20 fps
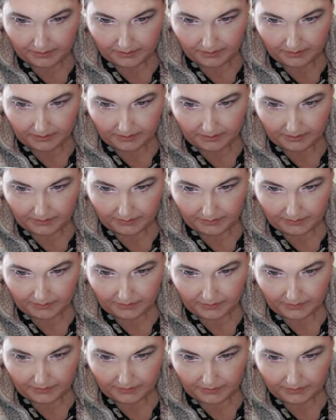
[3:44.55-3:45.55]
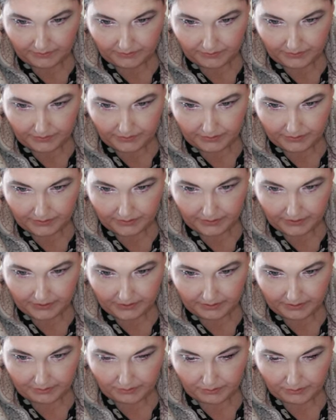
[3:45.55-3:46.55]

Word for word: they're versatile.